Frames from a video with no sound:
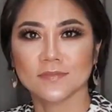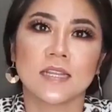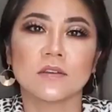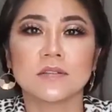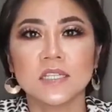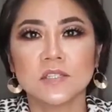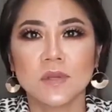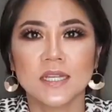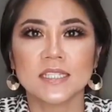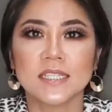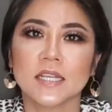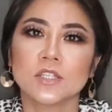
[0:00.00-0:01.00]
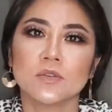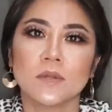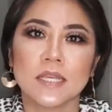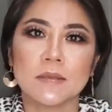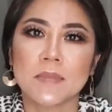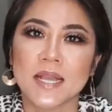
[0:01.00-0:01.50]
Now this one is
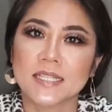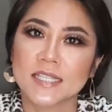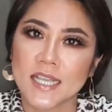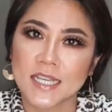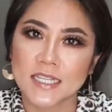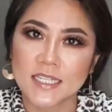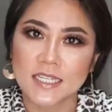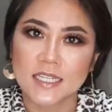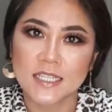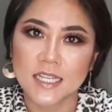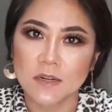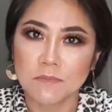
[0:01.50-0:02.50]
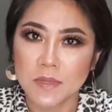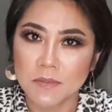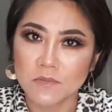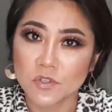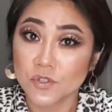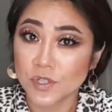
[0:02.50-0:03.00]
actually my second
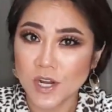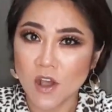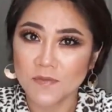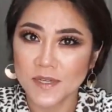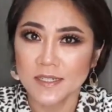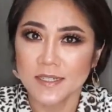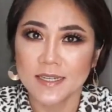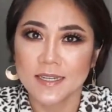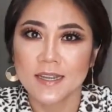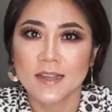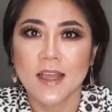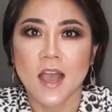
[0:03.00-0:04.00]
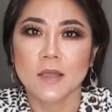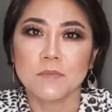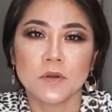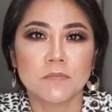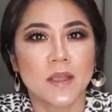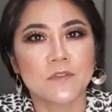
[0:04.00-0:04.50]
Sunbeam Nutrioven. I
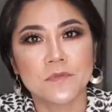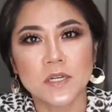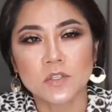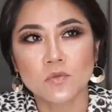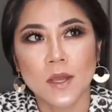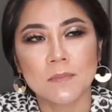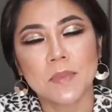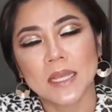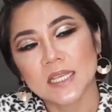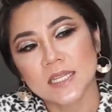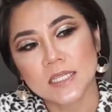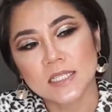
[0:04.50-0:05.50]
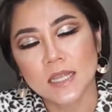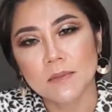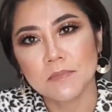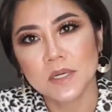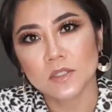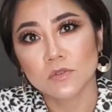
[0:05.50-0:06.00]
bought my first one back in
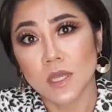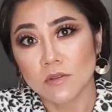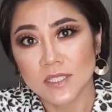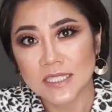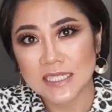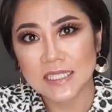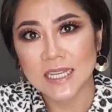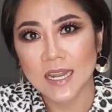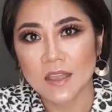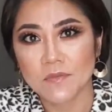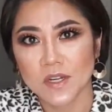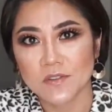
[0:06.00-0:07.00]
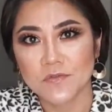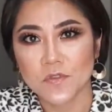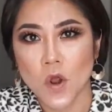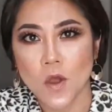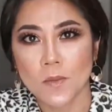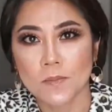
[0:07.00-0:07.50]
December 2011
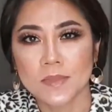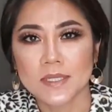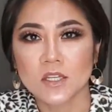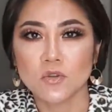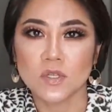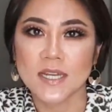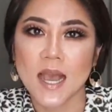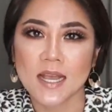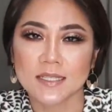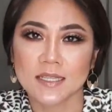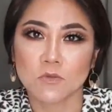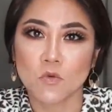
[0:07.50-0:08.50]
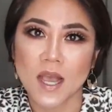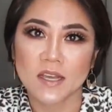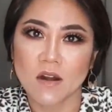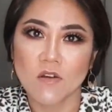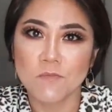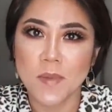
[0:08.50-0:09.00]
from the good guys in
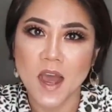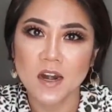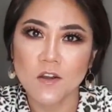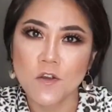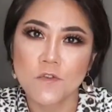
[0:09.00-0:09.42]
Wairau Park